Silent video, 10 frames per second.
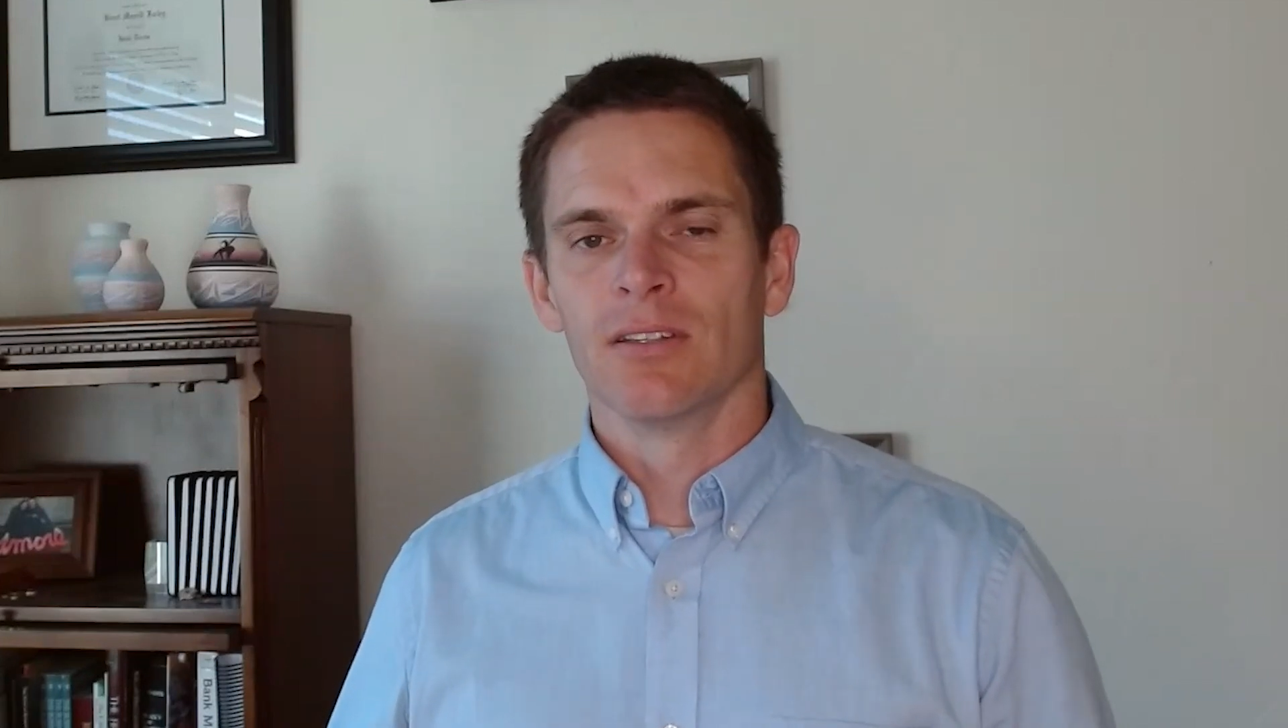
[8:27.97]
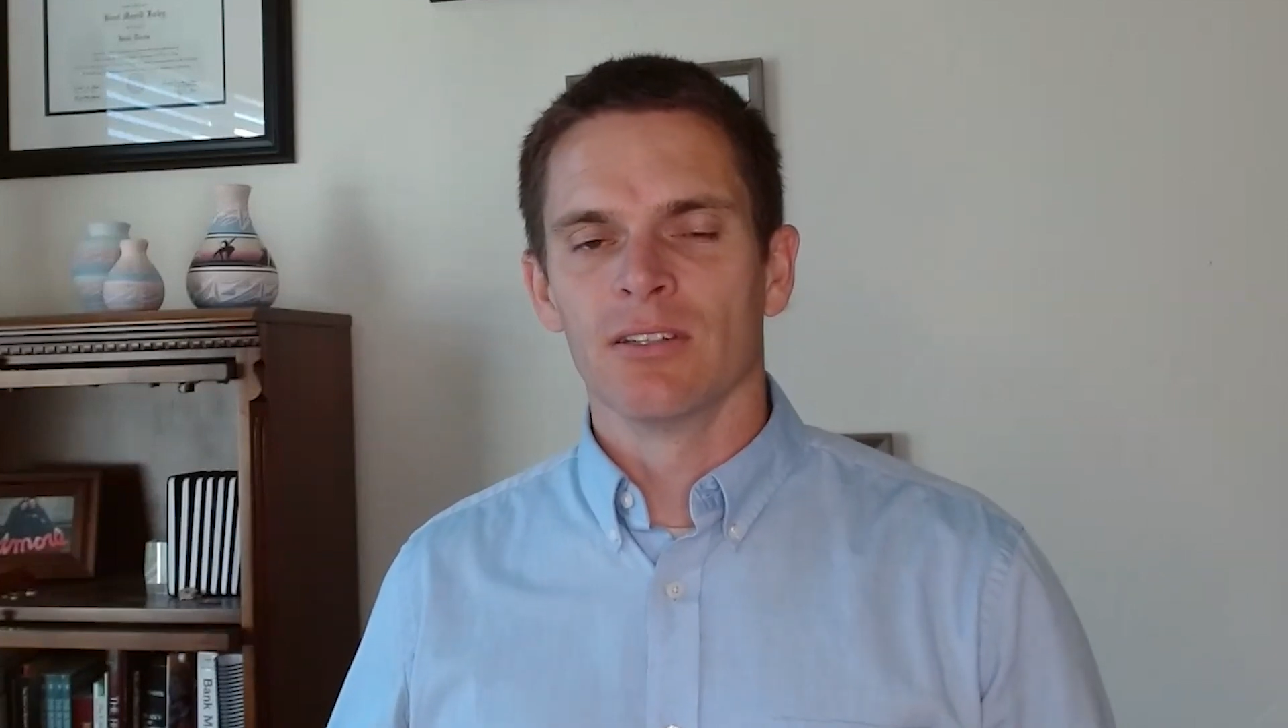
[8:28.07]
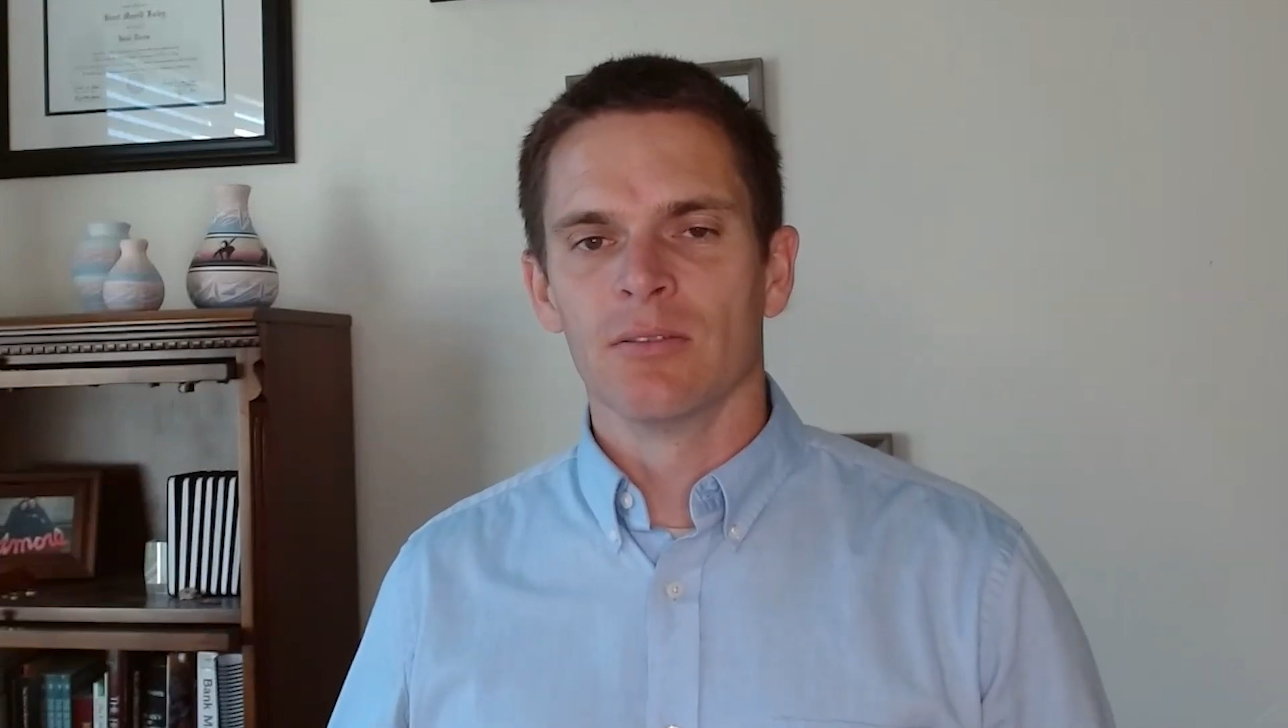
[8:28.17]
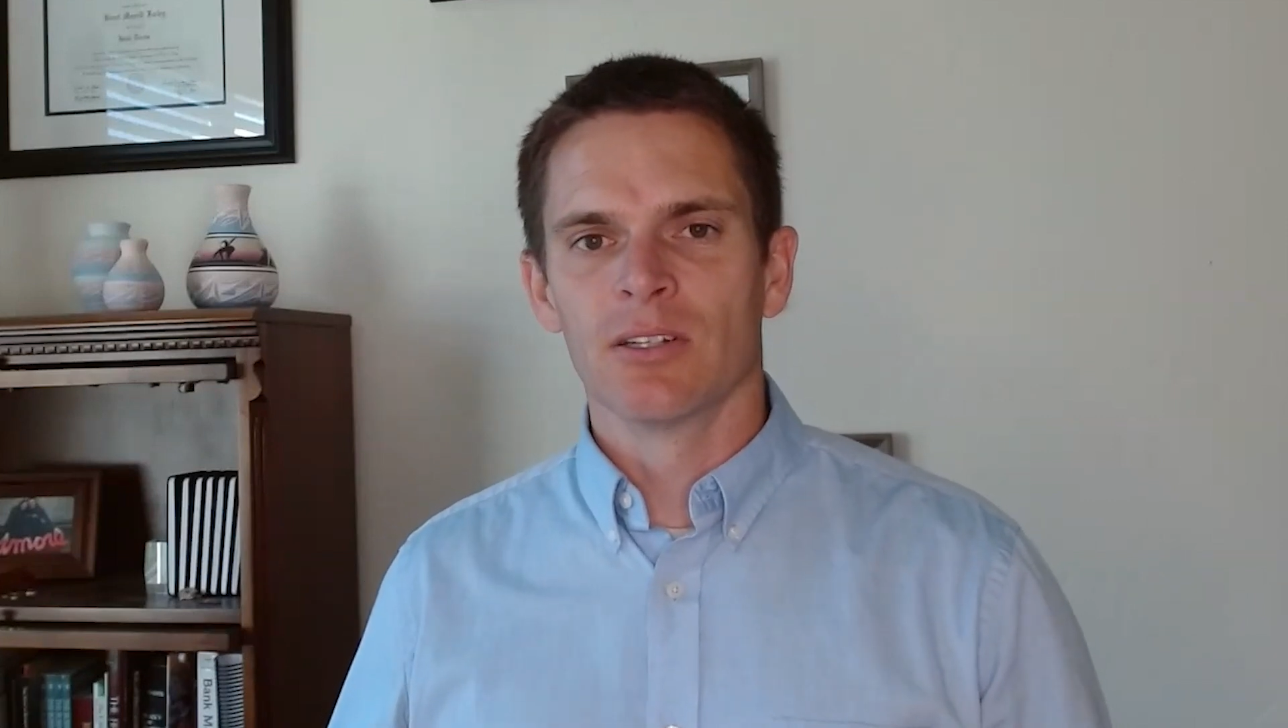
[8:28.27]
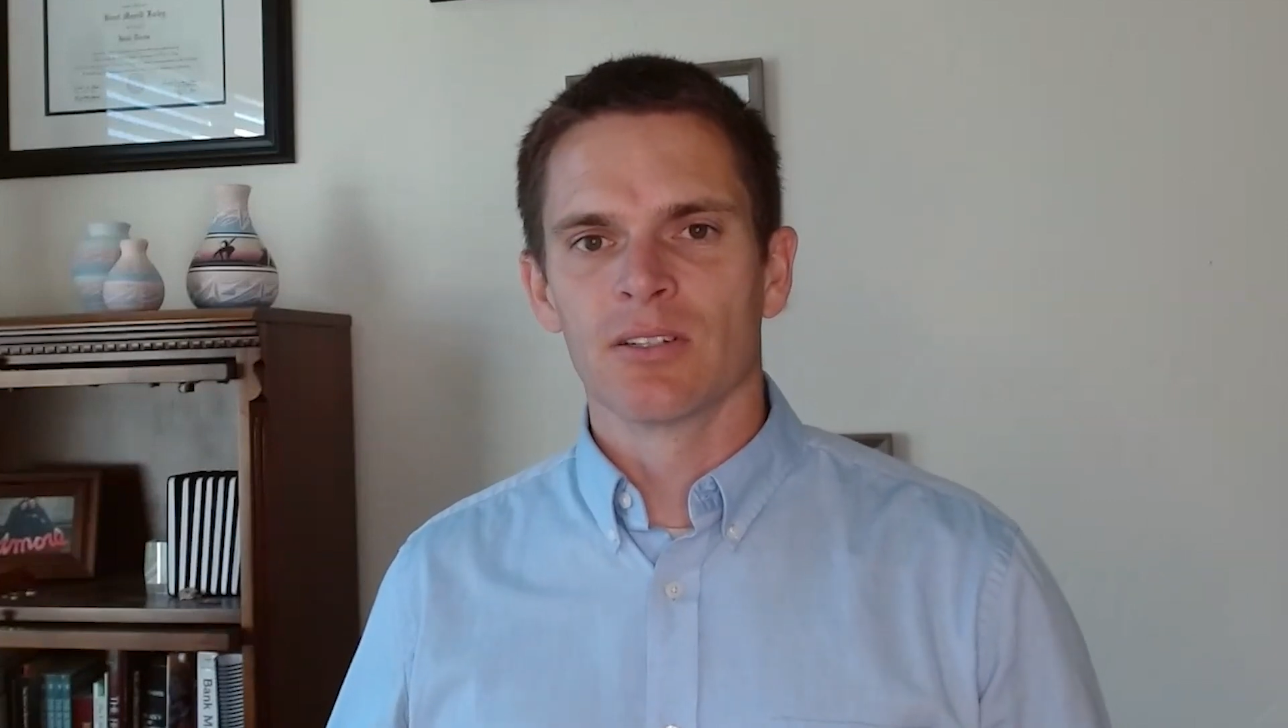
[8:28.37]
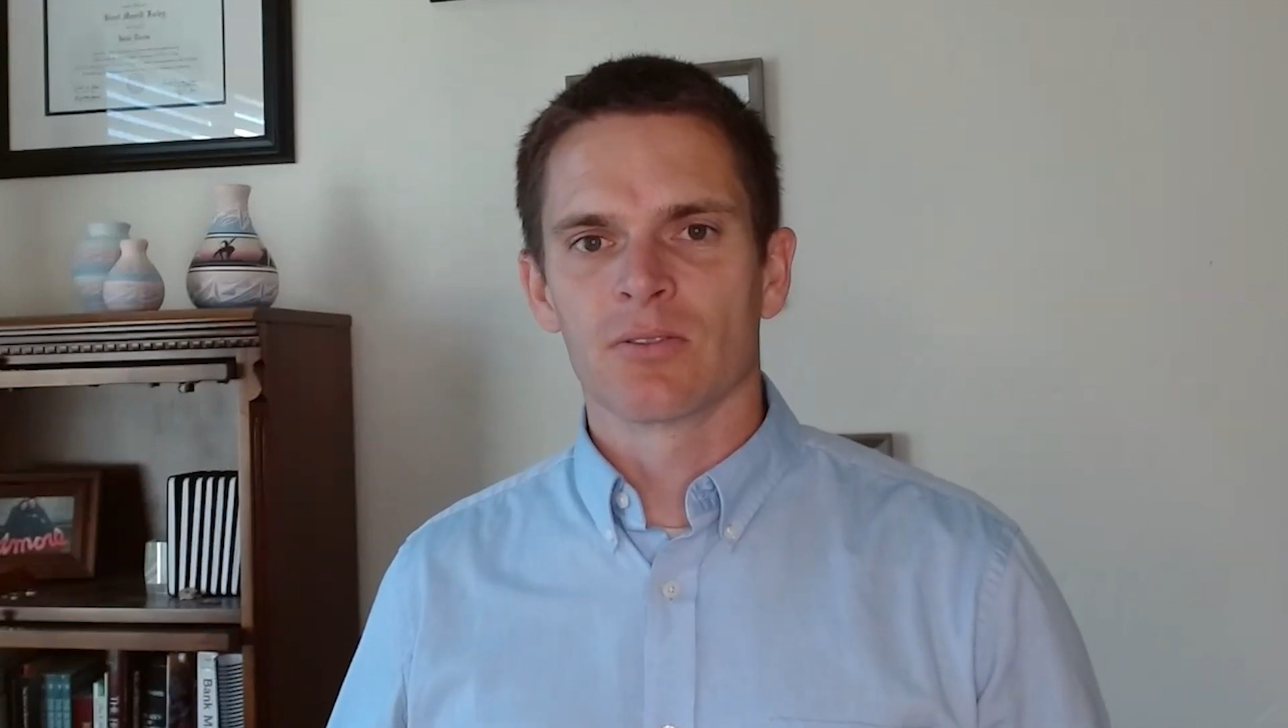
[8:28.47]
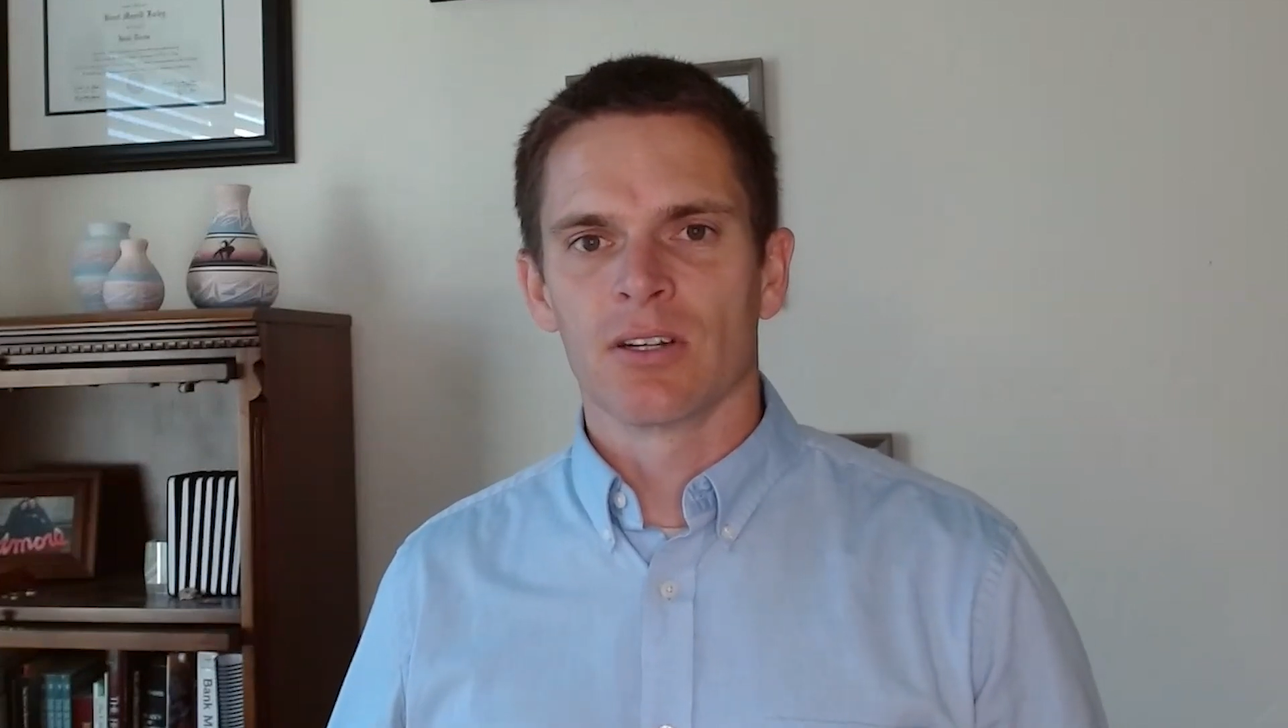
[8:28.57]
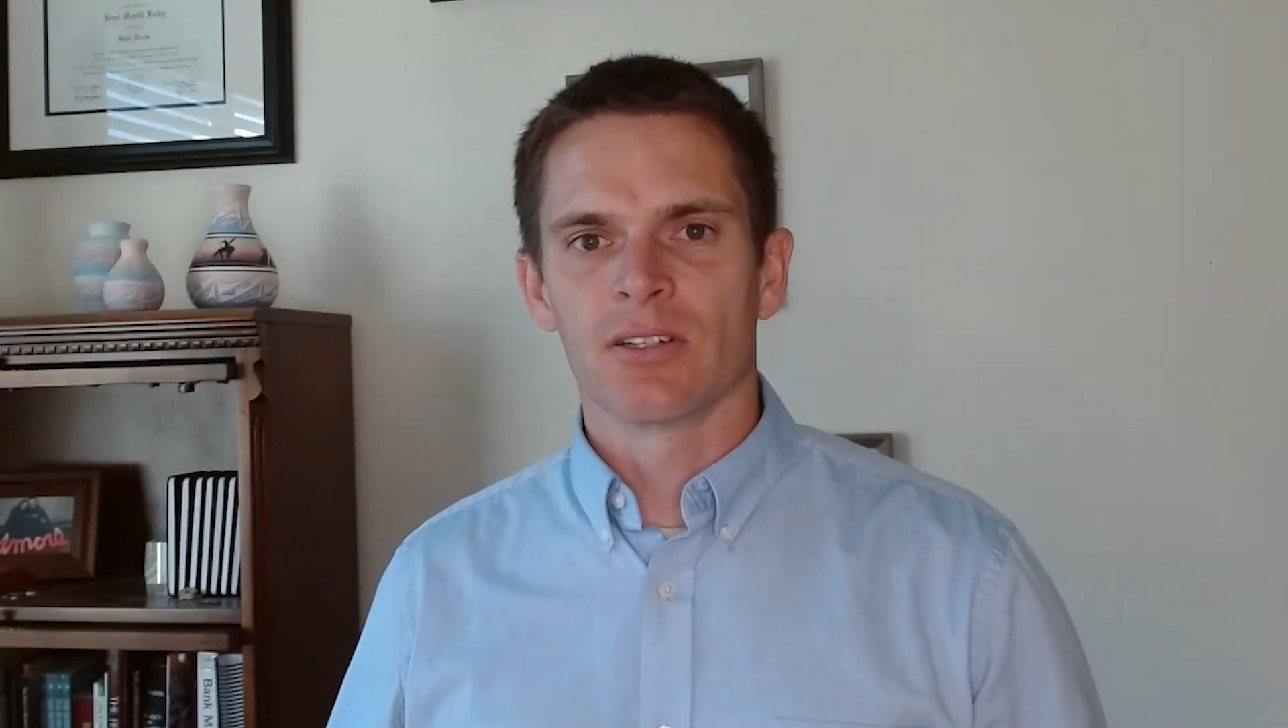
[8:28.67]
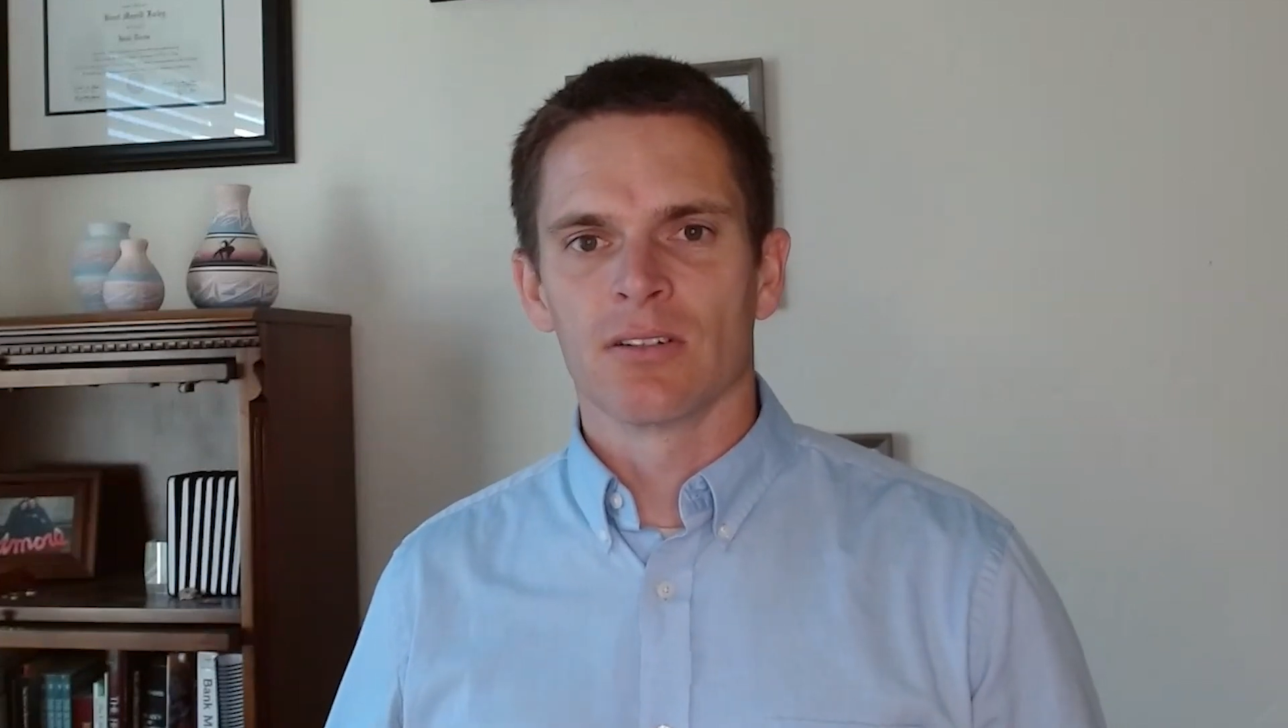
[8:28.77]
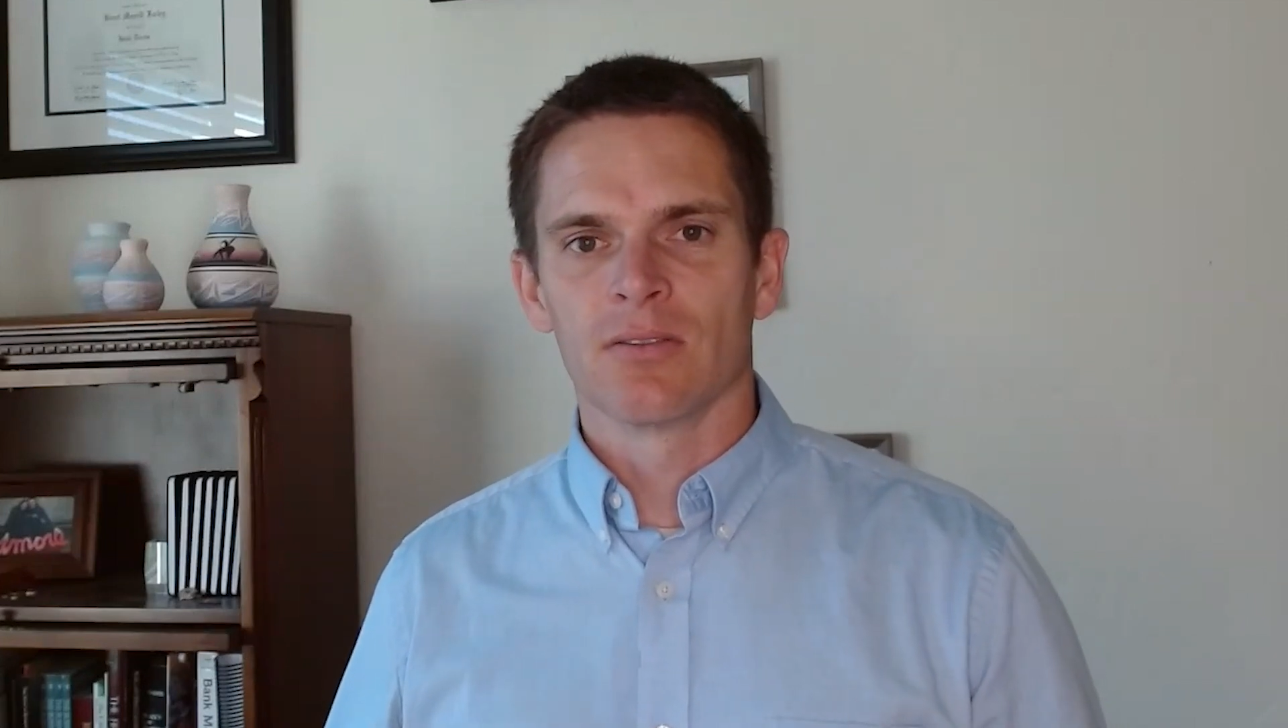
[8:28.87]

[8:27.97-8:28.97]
in the administration